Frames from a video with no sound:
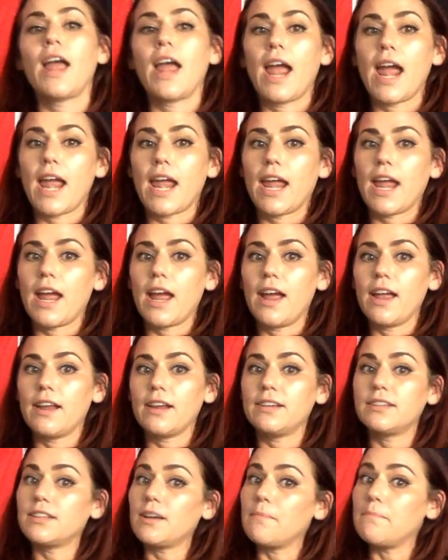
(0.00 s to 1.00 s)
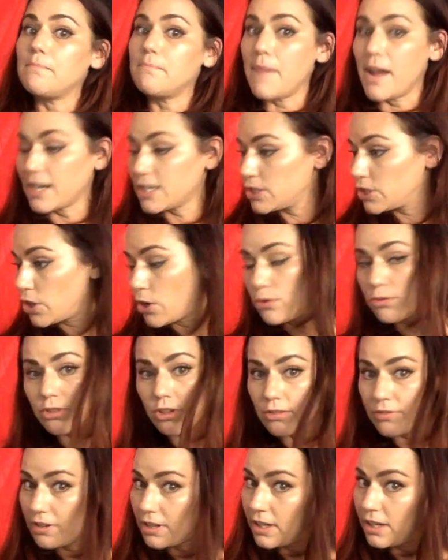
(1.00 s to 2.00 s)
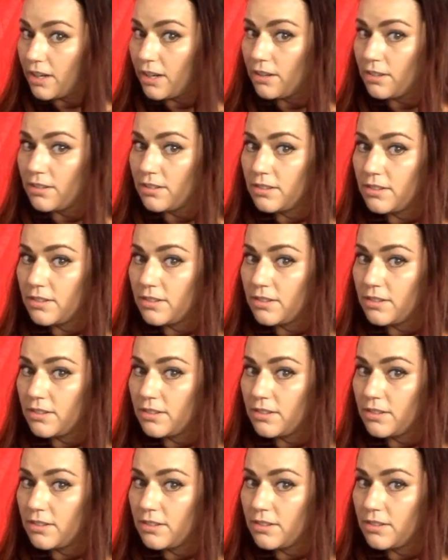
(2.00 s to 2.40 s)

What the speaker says: and Mexico is over here.